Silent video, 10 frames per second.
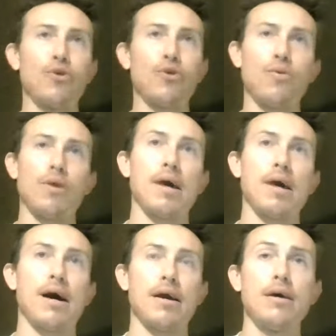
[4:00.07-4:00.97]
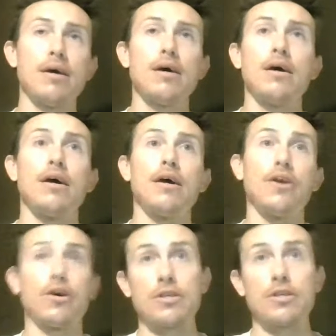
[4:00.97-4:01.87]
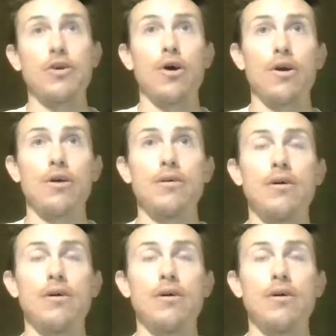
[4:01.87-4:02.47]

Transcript: don't want to buy an ugly car.